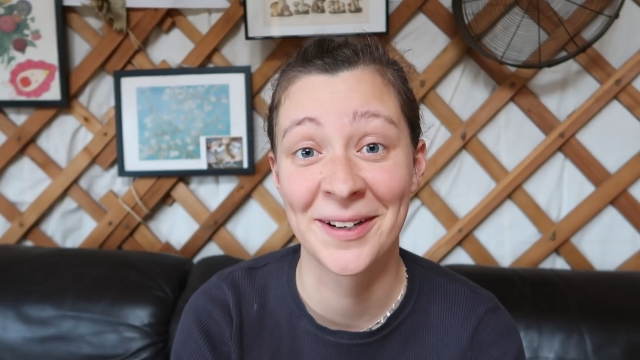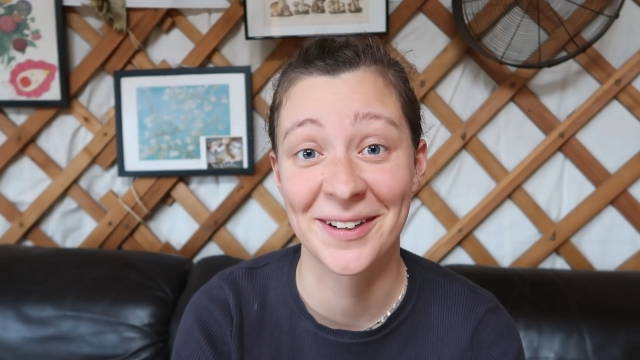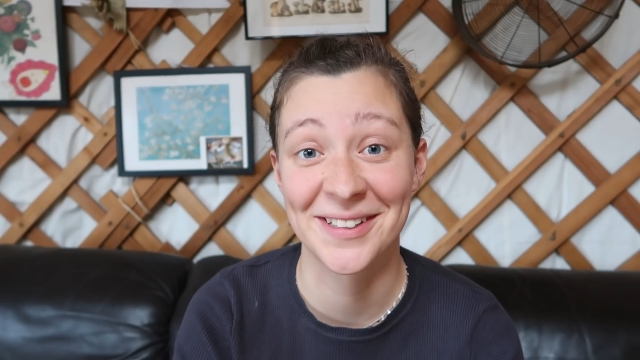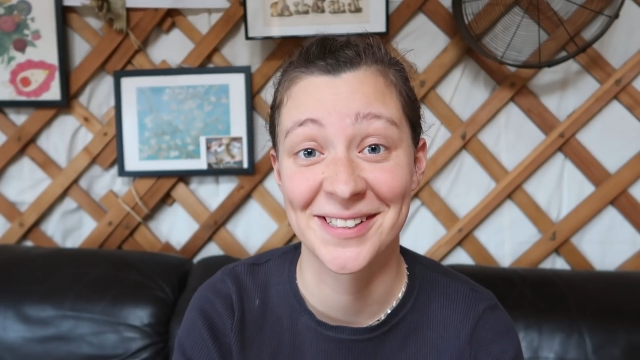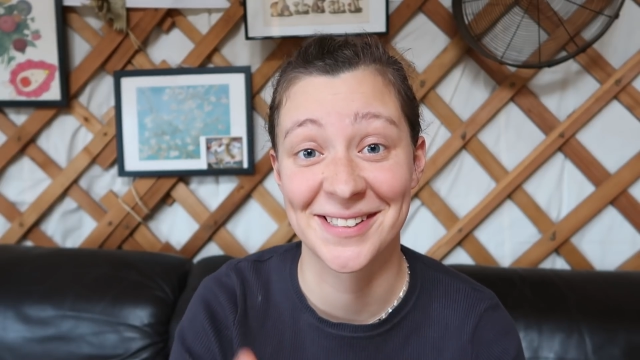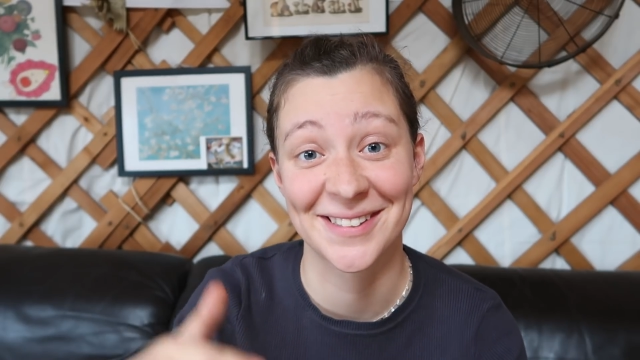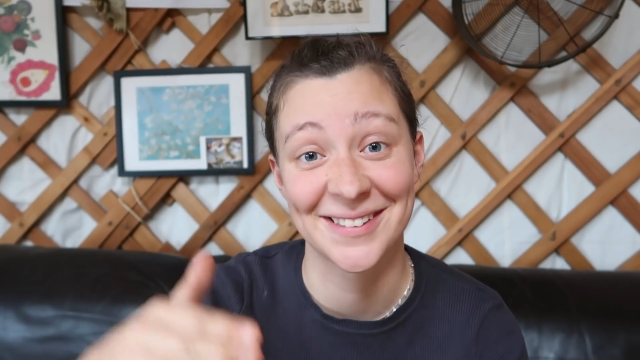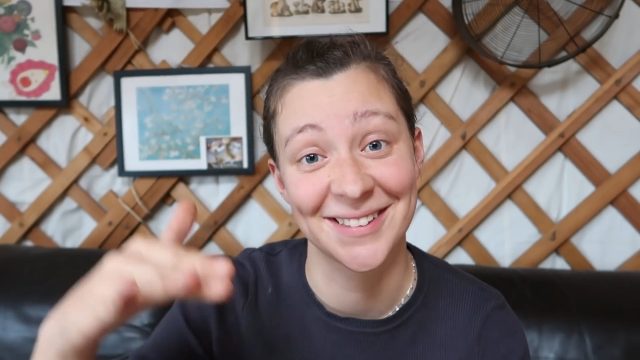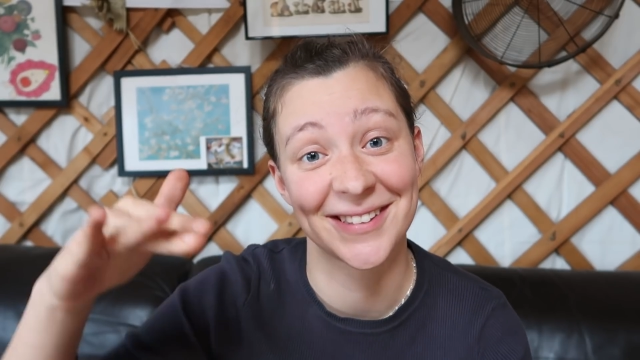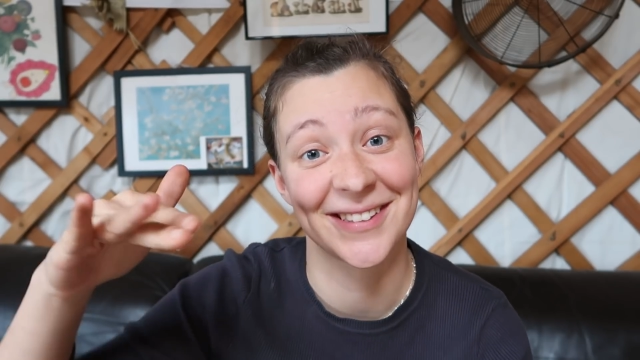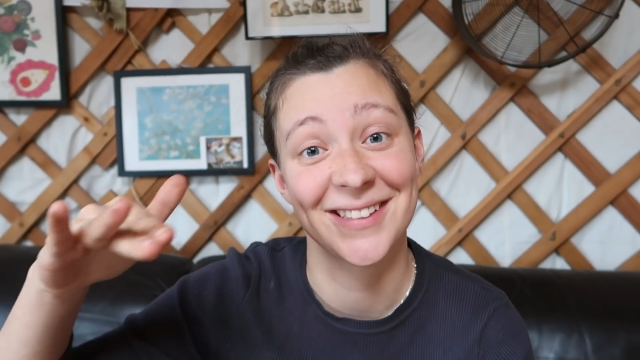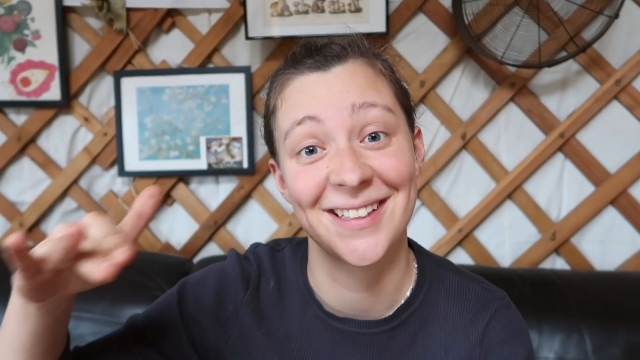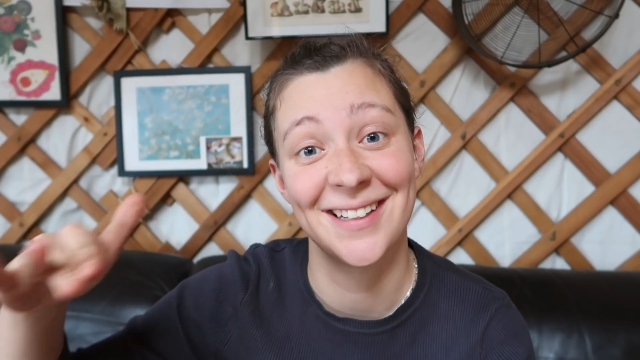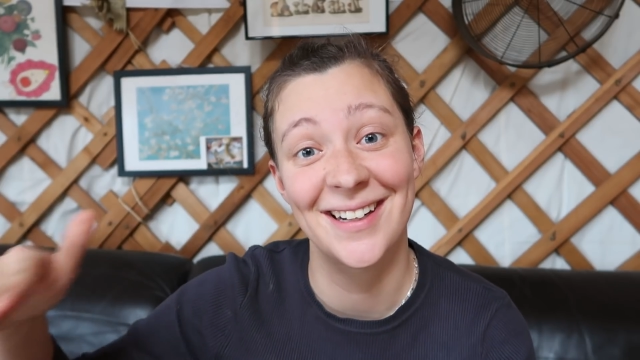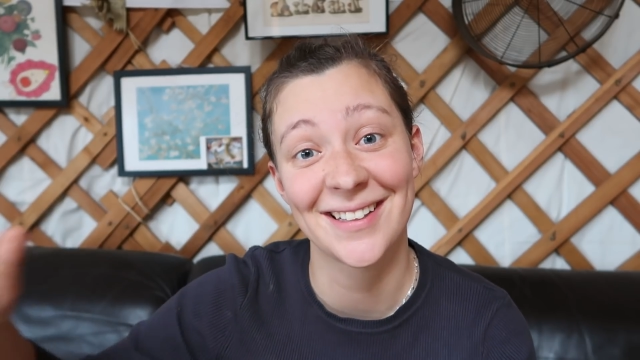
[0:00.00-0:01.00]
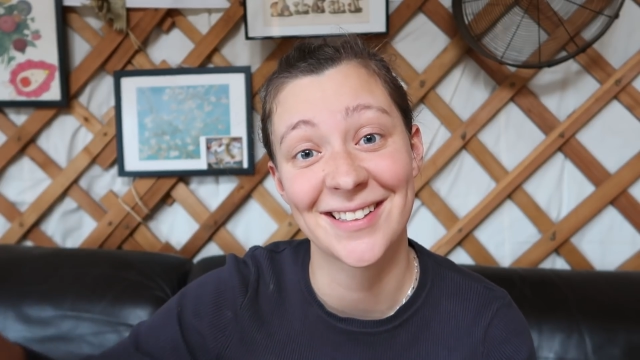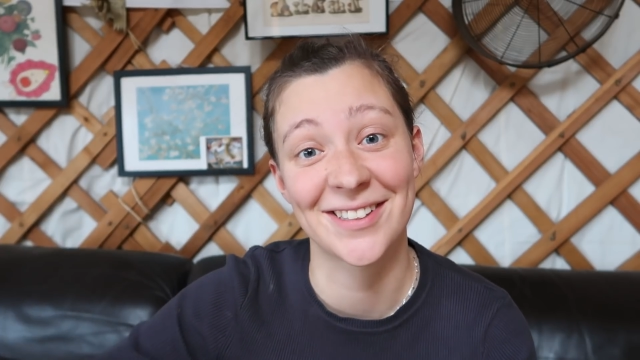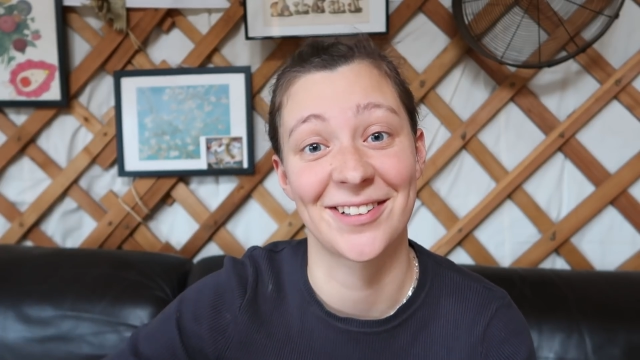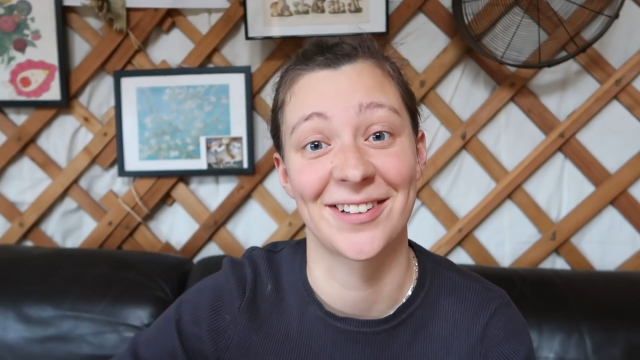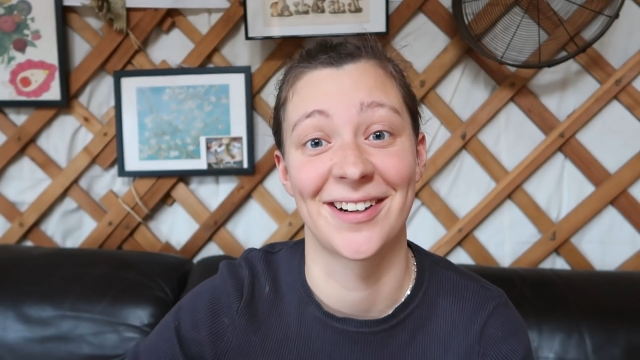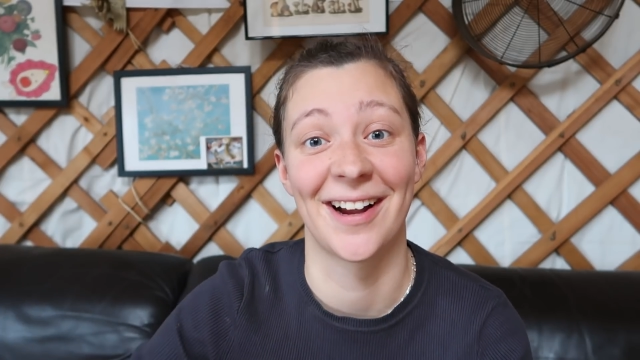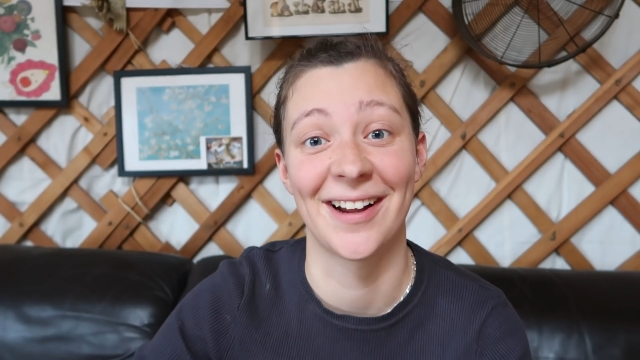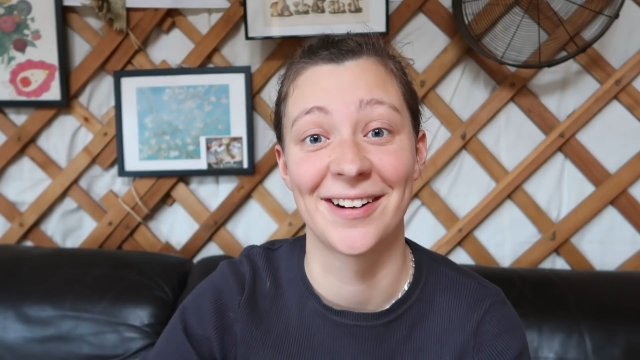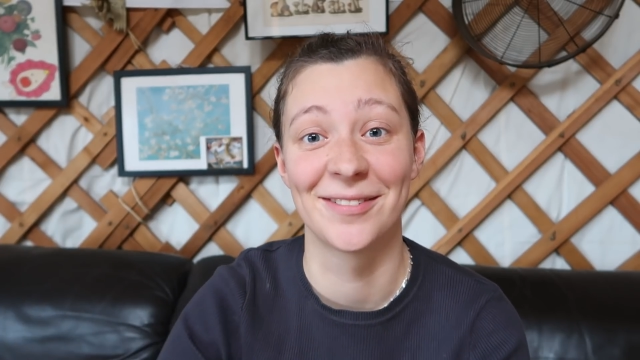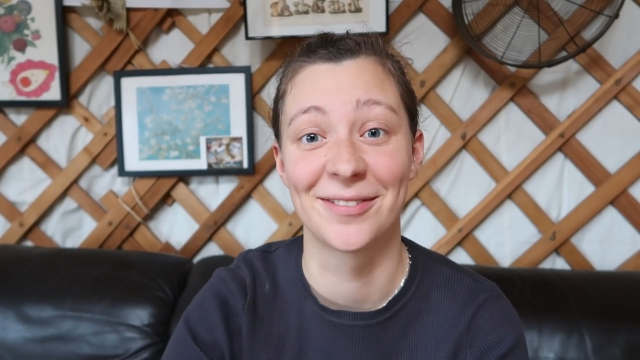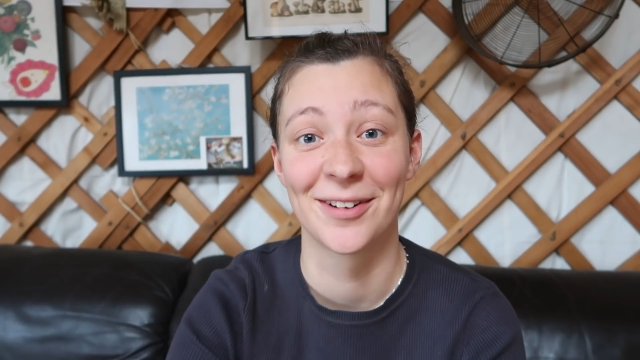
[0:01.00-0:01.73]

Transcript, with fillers: because the ceilings are kind